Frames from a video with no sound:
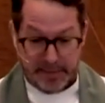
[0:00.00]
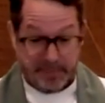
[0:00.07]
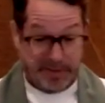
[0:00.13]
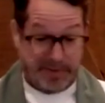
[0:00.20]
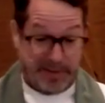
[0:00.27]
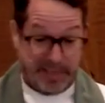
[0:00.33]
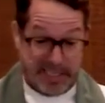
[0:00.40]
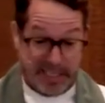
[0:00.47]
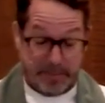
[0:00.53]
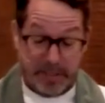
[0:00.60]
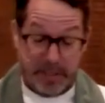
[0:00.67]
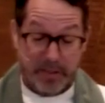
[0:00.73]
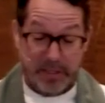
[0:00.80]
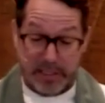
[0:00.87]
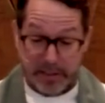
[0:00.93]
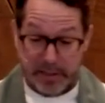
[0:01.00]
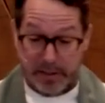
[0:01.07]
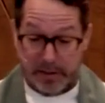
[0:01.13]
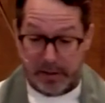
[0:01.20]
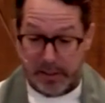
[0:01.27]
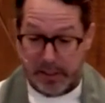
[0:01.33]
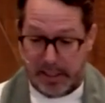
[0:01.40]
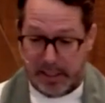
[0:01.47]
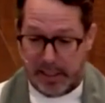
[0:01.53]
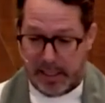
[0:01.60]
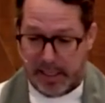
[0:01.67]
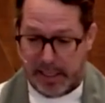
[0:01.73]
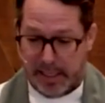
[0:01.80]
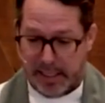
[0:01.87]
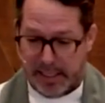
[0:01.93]
even some years ago
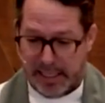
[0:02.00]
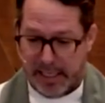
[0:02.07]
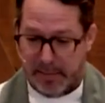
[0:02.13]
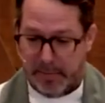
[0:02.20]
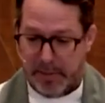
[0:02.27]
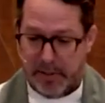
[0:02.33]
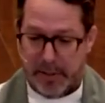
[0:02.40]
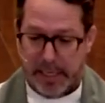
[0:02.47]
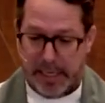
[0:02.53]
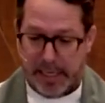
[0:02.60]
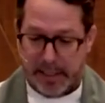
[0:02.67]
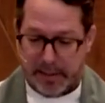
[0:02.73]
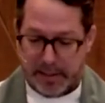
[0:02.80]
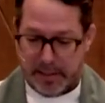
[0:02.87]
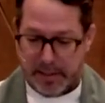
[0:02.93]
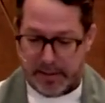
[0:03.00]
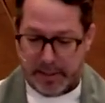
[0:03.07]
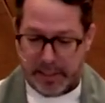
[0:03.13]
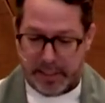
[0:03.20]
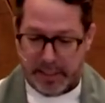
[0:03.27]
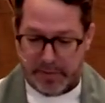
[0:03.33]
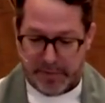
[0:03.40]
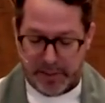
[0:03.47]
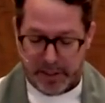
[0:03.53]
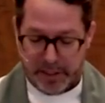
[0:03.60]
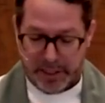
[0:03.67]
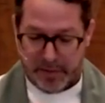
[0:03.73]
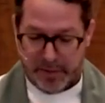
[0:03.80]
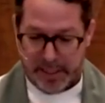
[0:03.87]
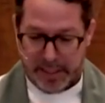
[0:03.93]
to help do that, and so thank you for your
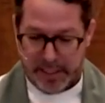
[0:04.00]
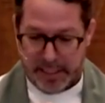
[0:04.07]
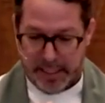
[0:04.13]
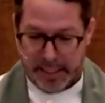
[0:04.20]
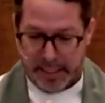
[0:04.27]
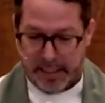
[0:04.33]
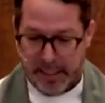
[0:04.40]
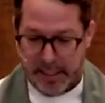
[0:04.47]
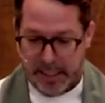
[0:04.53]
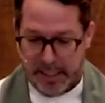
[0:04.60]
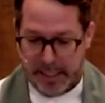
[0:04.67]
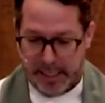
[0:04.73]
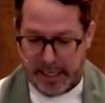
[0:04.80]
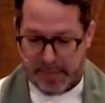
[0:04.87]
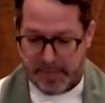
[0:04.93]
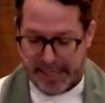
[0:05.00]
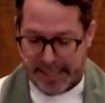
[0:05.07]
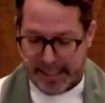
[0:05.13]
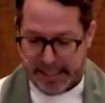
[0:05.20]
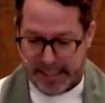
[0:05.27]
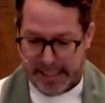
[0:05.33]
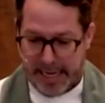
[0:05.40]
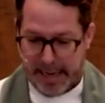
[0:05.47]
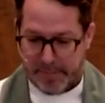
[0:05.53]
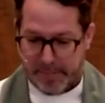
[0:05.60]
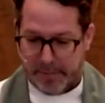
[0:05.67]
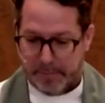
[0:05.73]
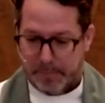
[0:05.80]
generosity in making that happen.